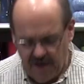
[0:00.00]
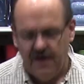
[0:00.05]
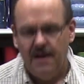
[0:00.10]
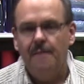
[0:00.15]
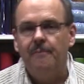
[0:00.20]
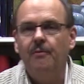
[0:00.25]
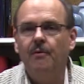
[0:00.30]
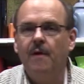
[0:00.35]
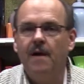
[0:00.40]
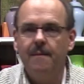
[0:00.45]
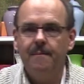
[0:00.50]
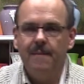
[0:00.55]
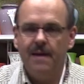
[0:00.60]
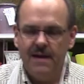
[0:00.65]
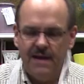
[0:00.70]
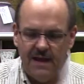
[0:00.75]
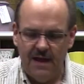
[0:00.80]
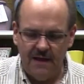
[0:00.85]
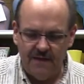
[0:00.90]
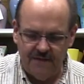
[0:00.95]
it up around
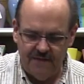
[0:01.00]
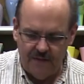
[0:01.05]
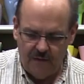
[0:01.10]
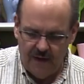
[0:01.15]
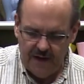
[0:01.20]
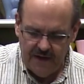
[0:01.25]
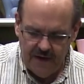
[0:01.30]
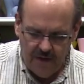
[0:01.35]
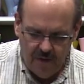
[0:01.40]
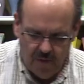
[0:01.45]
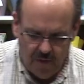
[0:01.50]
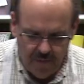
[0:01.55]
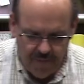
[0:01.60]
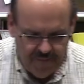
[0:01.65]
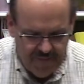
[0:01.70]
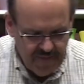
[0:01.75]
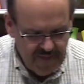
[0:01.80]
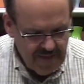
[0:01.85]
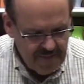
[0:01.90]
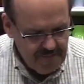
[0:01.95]
my neck so I know
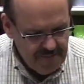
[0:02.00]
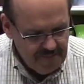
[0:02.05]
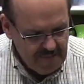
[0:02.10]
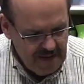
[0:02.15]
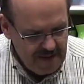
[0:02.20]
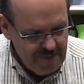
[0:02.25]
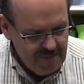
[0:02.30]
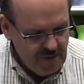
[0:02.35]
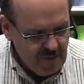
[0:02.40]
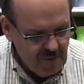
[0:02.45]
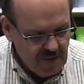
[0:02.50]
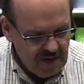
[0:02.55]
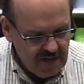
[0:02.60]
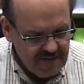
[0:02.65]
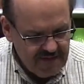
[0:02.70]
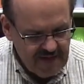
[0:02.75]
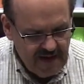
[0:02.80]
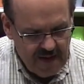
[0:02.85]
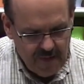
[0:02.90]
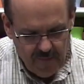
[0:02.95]
maybe where
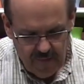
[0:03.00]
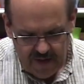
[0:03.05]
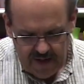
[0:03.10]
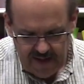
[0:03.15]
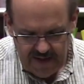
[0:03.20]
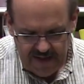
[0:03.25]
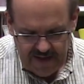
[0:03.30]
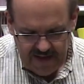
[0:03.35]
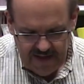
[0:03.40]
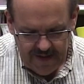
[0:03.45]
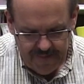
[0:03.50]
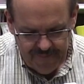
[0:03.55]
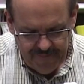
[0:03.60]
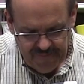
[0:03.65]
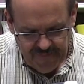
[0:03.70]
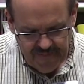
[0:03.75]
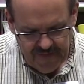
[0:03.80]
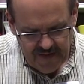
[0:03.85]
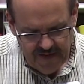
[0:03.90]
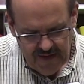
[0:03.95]
it's at when I need it.
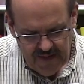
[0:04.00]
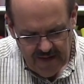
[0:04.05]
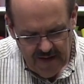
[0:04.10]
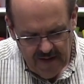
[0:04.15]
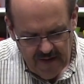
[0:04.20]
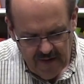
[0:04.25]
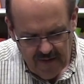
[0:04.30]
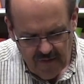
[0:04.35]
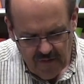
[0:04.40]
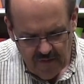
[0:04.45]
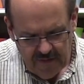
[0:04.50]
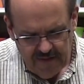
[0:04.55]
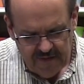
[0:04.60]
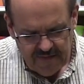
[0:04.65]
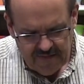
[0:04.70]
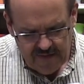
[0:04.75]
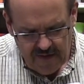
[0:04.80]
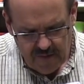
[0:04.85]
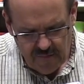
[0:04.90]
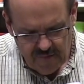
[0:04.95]
I'm going to
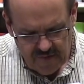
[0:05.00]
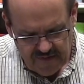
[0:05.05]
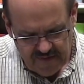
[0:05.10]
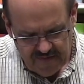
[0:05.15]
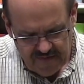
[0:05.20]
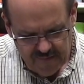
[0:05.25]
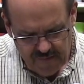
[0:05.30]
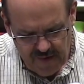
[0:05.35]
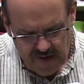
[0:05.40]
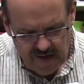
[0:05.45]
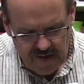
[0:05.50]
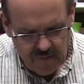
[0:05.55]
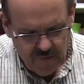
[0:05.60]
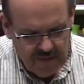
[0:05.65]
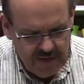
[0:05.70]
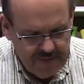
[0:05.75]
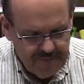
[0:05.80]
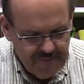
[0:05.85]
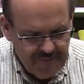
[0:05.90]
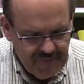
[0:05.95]
start with a smaller
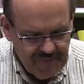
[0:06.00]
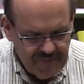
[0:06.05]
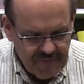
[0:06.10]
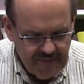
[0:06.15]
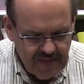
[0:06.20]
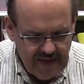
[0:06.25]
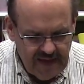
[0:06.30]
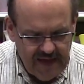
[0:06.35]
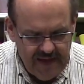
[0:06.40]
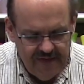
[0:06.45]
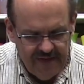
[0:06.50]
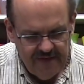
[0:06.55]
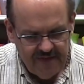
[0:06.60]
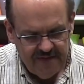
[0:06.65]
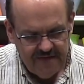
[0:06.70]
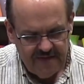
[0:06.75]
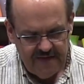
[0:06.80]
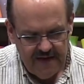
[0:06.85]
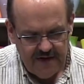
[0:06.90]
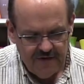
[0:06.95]
one in the
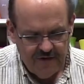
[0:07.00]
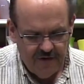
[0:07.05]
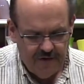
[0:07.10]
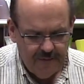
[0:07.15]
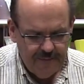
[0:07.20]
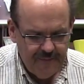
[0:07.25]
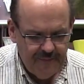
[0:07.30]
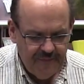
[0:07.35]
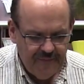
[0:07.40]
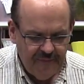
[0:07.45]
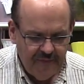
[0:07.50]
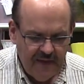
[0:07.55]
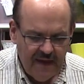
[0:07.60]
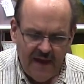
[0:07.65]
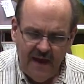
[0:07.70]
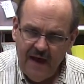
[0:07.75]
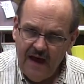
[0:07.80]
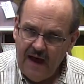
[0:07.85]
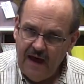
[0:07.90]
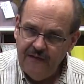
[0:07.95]
center.
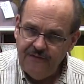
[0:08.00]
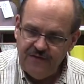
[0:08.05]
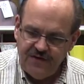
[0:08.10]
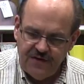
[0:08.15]
I've